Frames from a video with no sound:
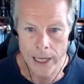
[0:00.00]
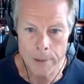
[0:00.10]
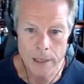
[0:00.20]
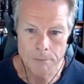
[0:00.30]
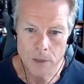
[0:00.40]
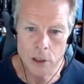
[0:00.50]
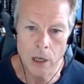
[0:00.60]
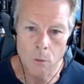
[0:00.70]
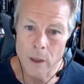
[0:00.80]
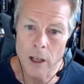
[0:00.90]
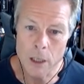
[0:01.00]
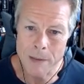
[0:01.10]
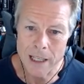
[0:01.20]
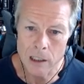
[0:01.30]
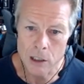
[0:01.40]
Anyway, so we know they're
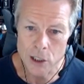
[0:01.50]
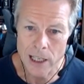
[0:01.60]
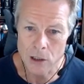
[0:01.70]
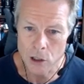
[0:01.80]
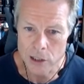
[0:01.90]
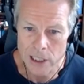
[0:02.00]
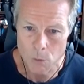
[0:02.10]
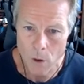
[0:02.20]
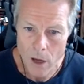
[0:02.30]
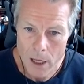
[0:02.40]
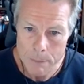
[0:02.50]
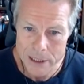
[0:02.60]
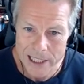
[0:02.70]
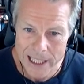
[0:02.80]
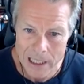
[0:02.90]
making a lot of sales because this
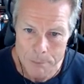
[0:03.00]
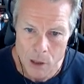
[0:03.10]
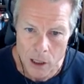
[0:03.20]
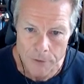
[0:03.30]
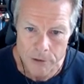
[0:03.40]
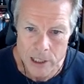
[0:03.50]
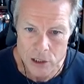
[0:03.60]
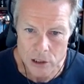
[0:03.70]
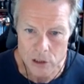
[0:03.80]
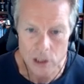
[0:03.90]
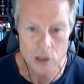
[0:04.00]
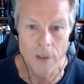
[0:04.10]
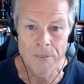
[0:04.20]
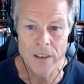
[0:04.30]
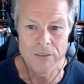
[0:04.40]
particular product, for instance, has
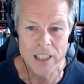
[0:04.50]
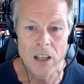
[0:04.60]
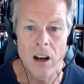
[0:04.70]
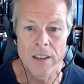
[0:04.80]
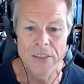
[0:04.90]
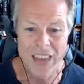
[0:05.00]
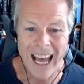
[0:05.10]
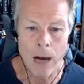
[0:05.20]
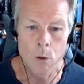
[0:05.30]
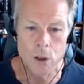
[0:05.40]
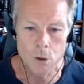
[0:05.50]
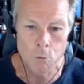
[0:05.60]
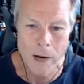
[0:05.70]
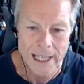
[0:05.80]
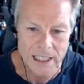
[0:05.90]
got
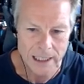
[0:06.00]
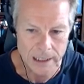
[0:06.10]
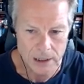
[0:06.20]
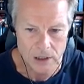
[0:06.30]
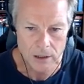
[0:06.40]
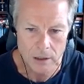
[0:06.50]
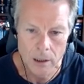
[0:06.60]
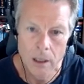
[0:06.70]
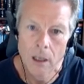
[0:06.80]
59,000 ratings.